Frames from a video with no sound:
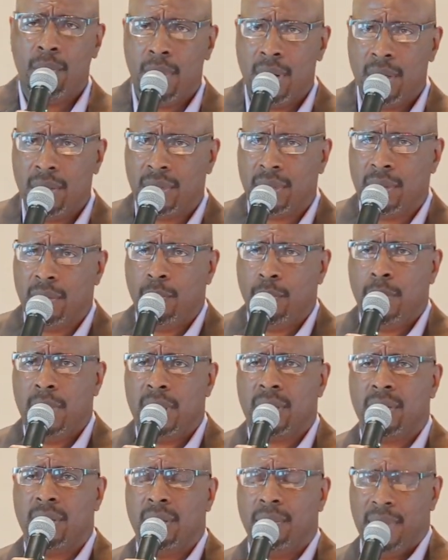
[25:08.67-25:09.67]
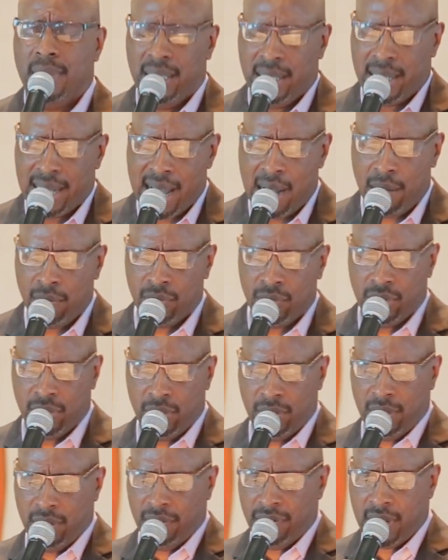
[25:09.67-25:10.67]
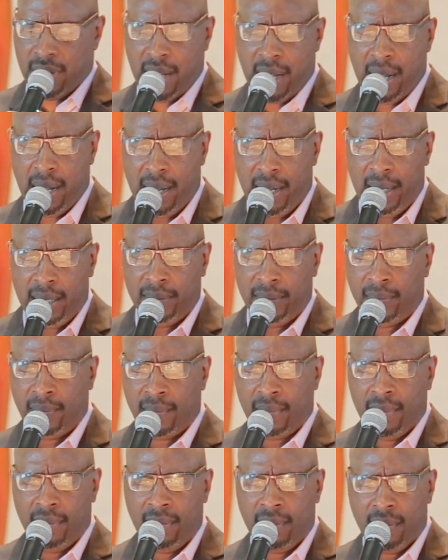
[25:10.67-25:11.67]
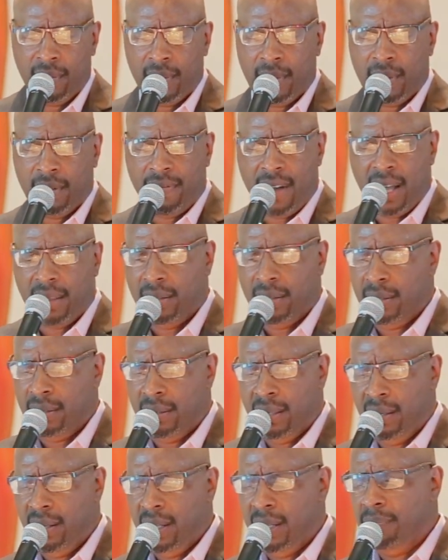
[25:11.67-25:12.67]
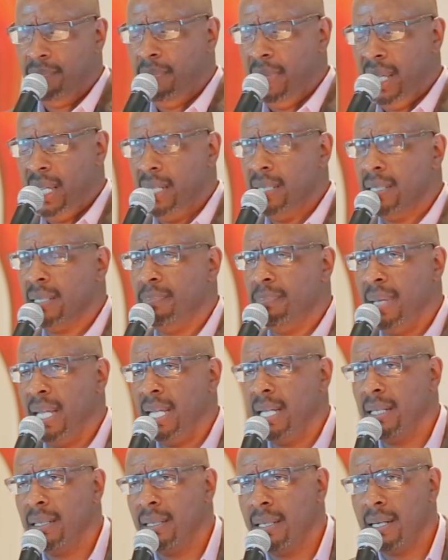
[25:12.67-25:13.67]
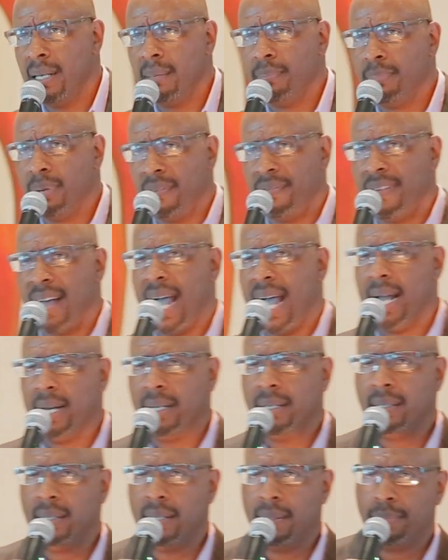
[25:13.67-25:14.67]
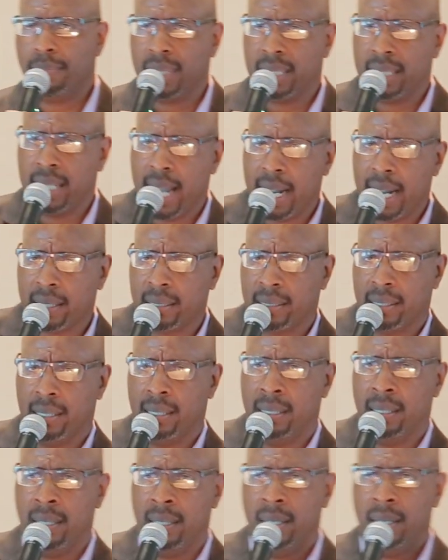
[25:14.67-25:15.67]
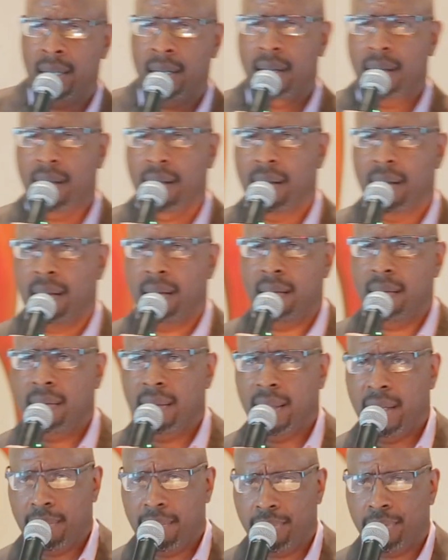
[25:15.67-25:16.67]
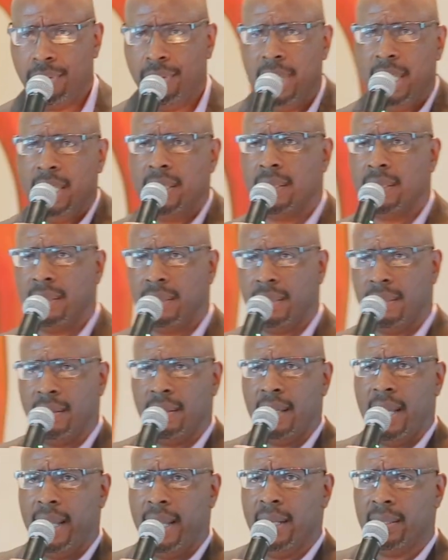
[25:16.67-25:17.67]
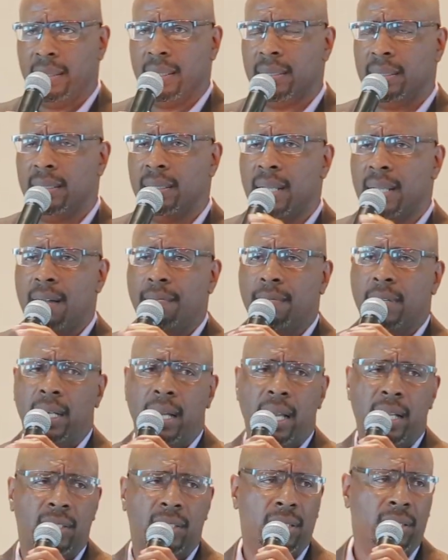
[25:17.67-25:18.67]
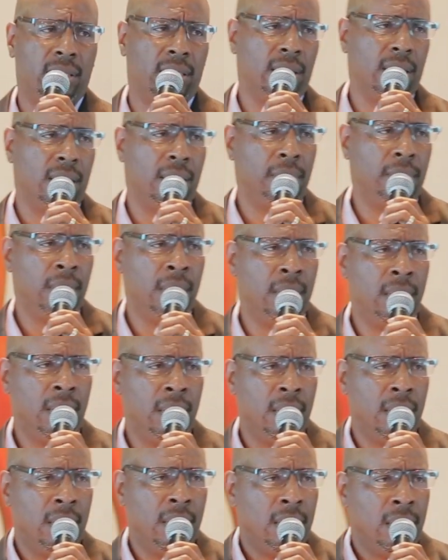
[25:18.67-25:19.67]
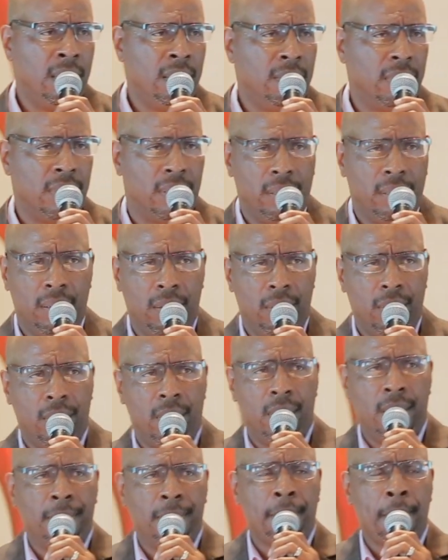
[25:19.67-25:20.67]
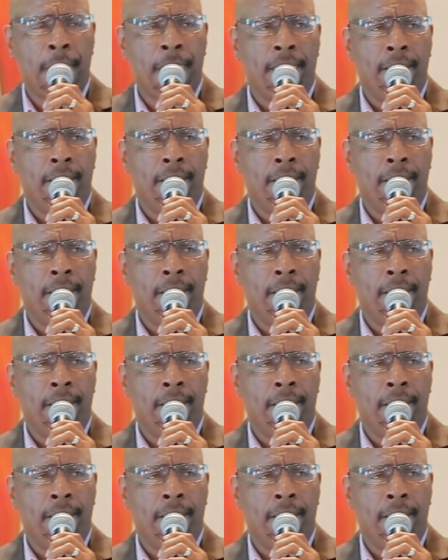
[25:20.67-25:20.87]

words of wisdom and the counsel of God. Fatherhood, it, it means being their provider, their protector, uh, their priest until they enter into that relationship with the Lord.